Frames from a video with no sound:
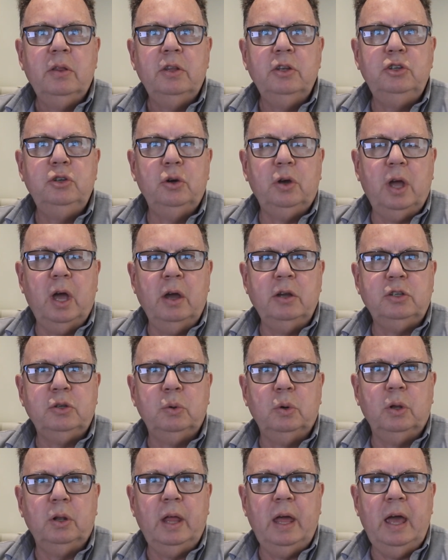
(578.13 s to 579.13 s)
that you're going
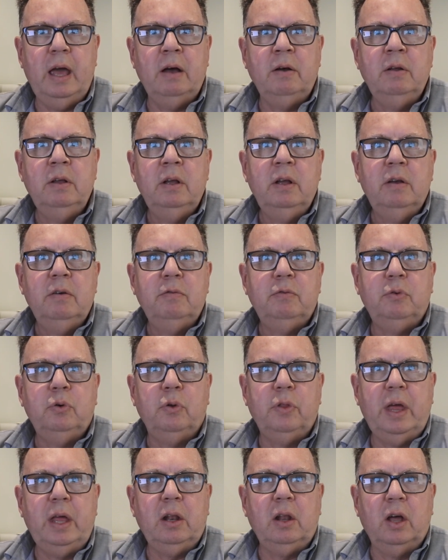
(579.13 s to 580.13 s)
to allow
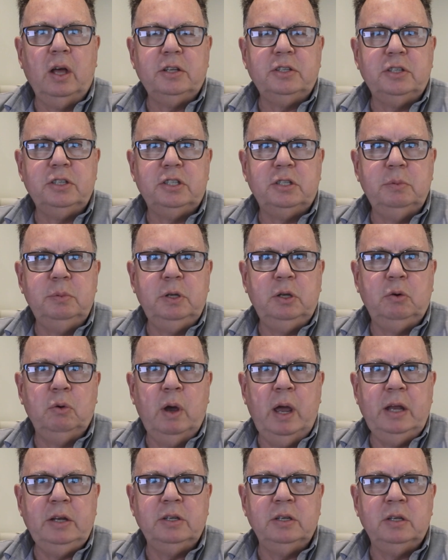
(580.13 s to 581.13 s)
for that licence to be
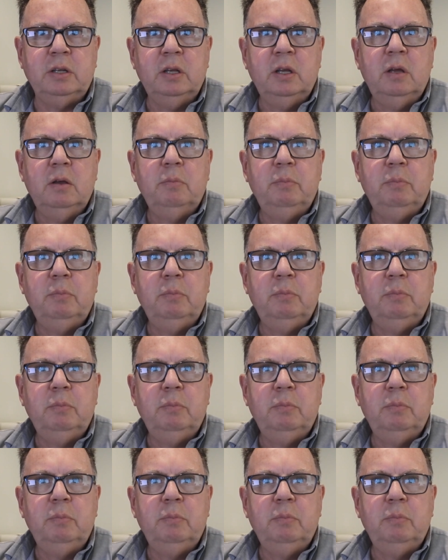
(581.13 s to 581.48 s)
granted,